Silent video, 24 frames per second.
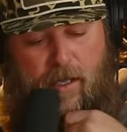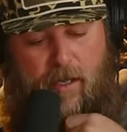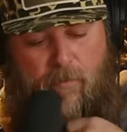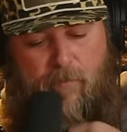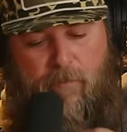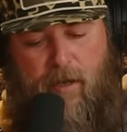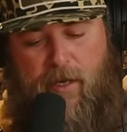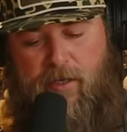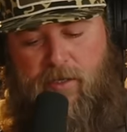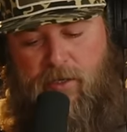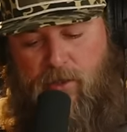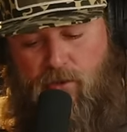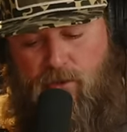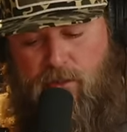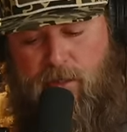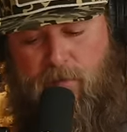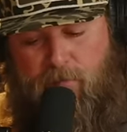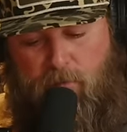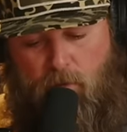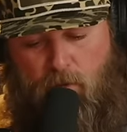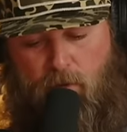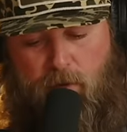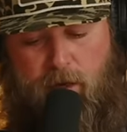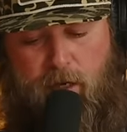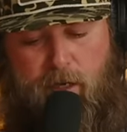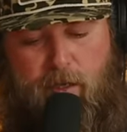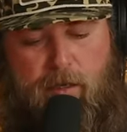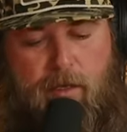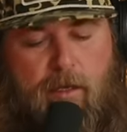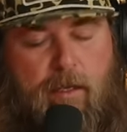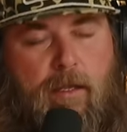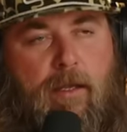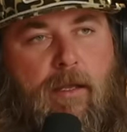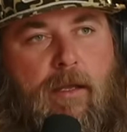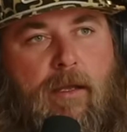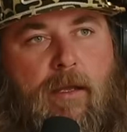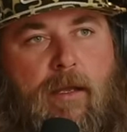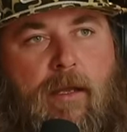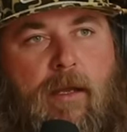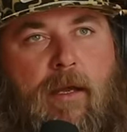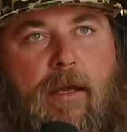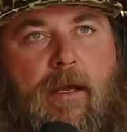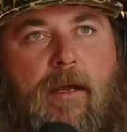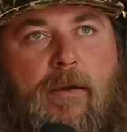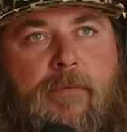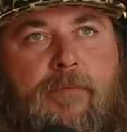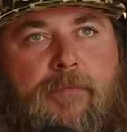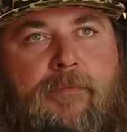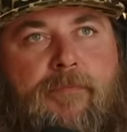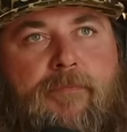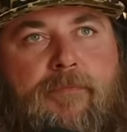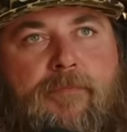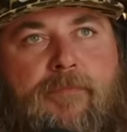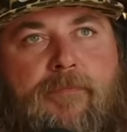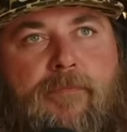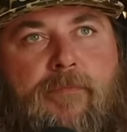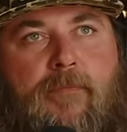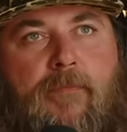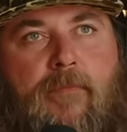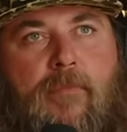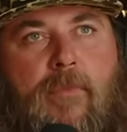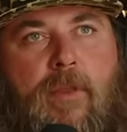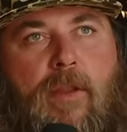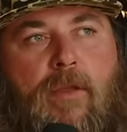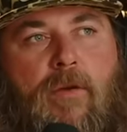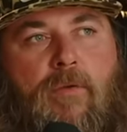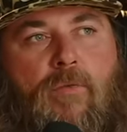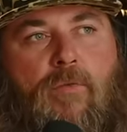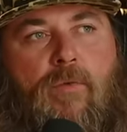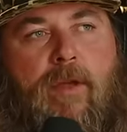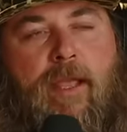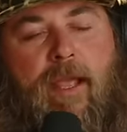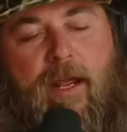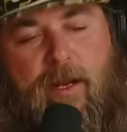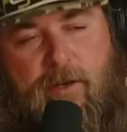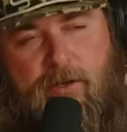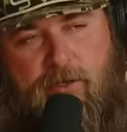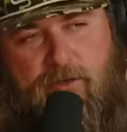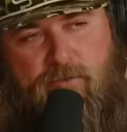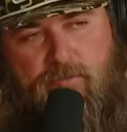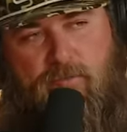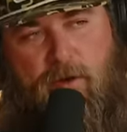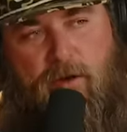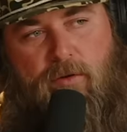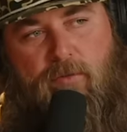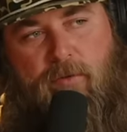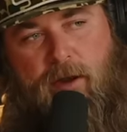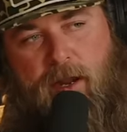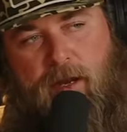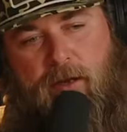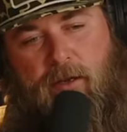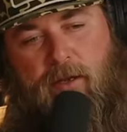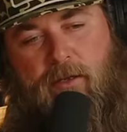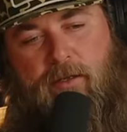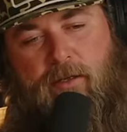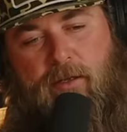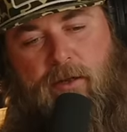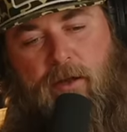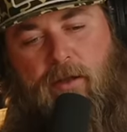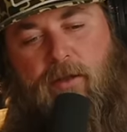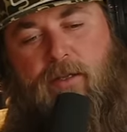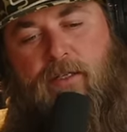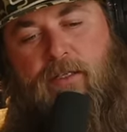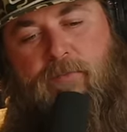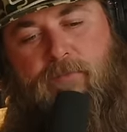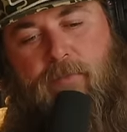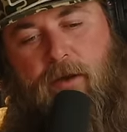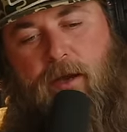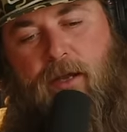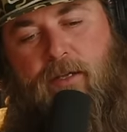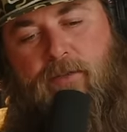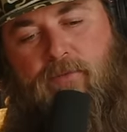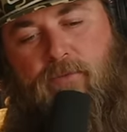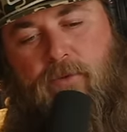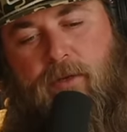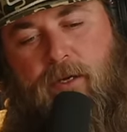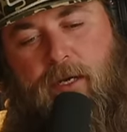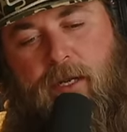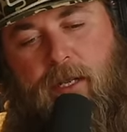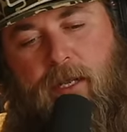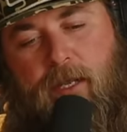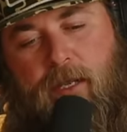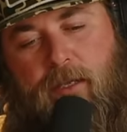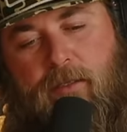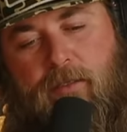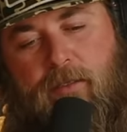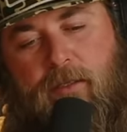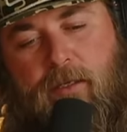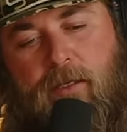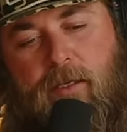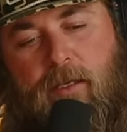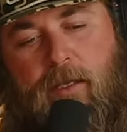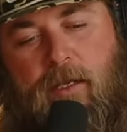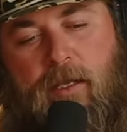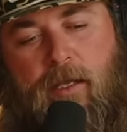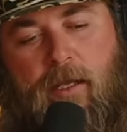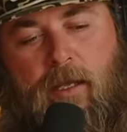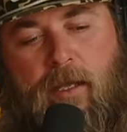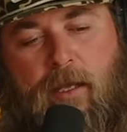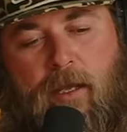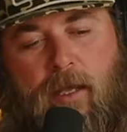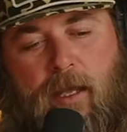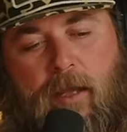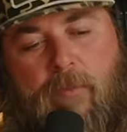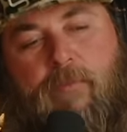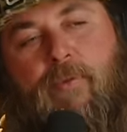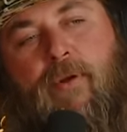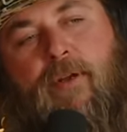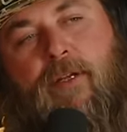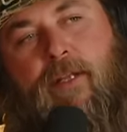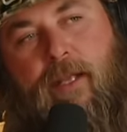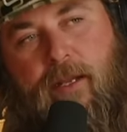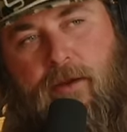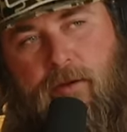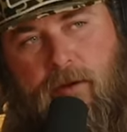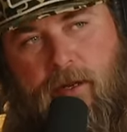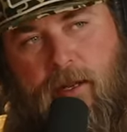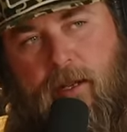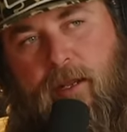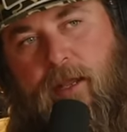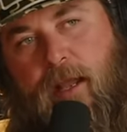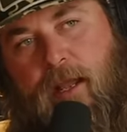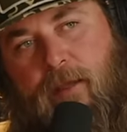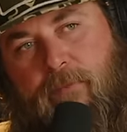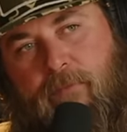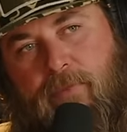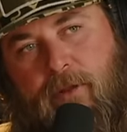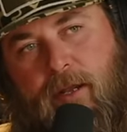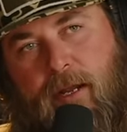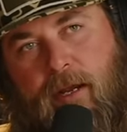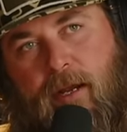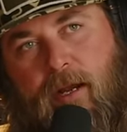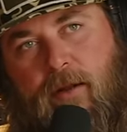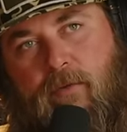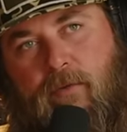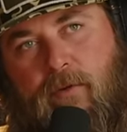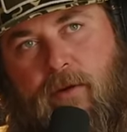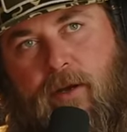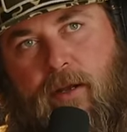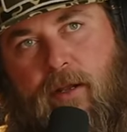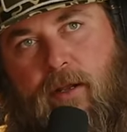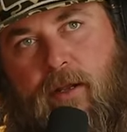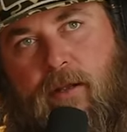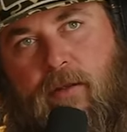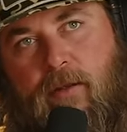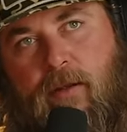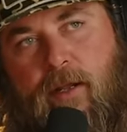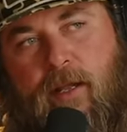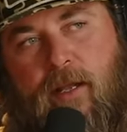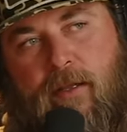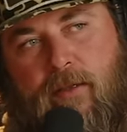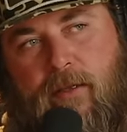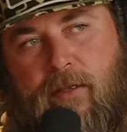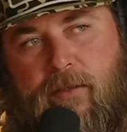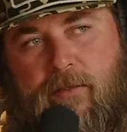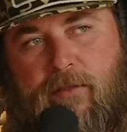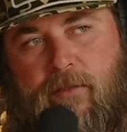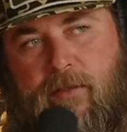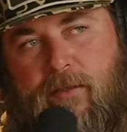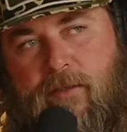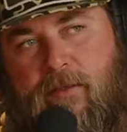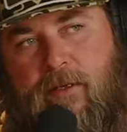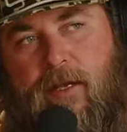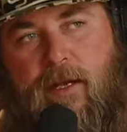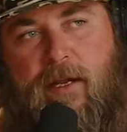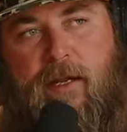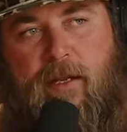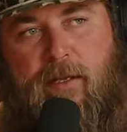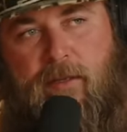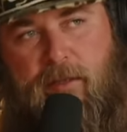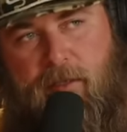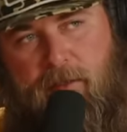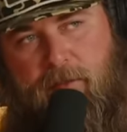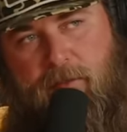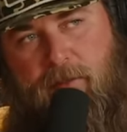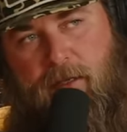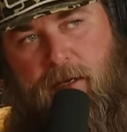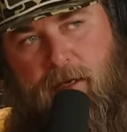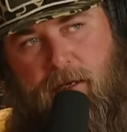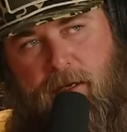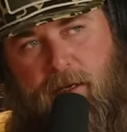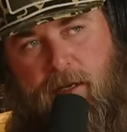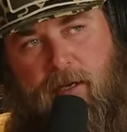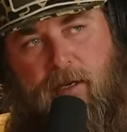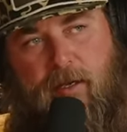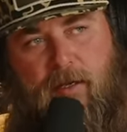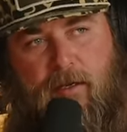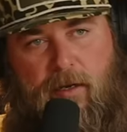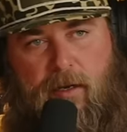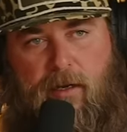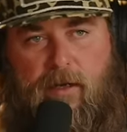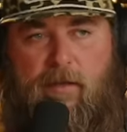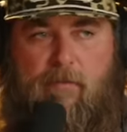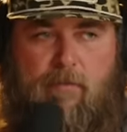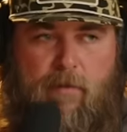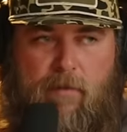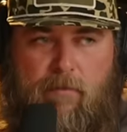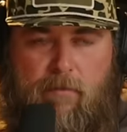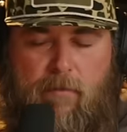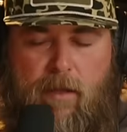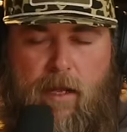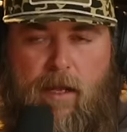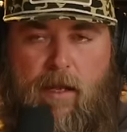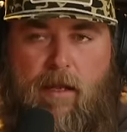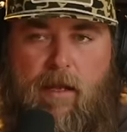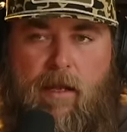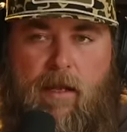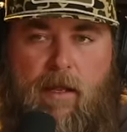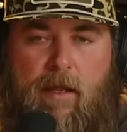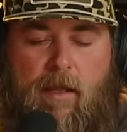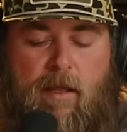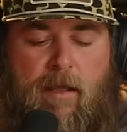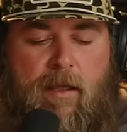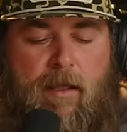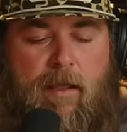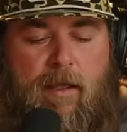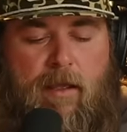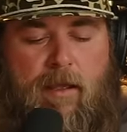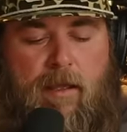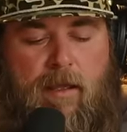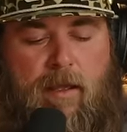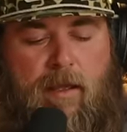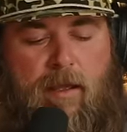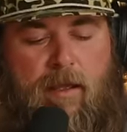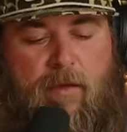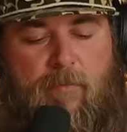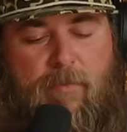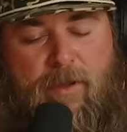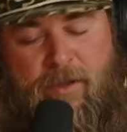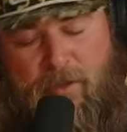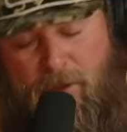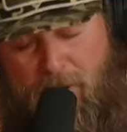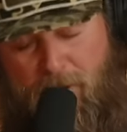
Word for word: But Tuesday morning, uh, we kind of just rode around, looked at all the spots we're going to hit and put together like a game plan, like we're gonna hit this this day, this that day, like blah blah. blah. But the